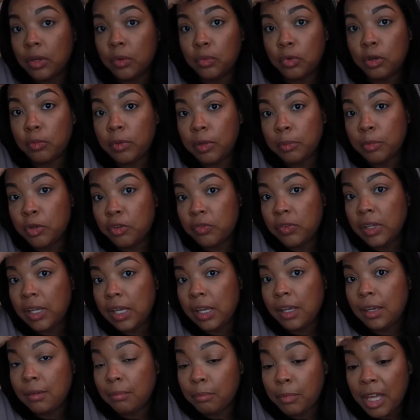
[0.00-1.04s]
Woman
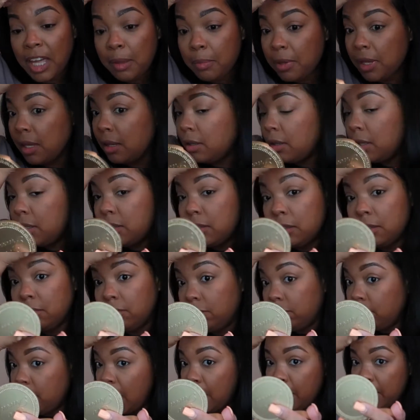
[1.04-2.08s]
movie, maybe it's
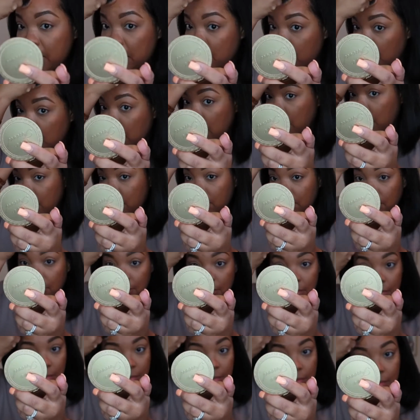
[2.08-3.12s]
me.
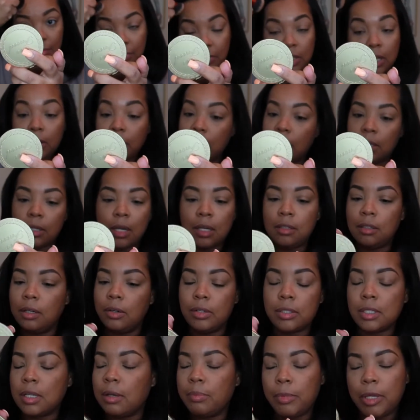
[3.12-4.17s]
No, I know
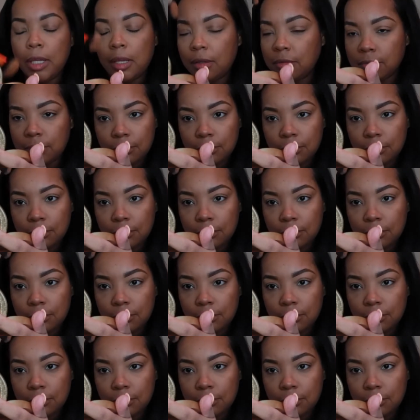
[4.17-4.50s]
it's not me.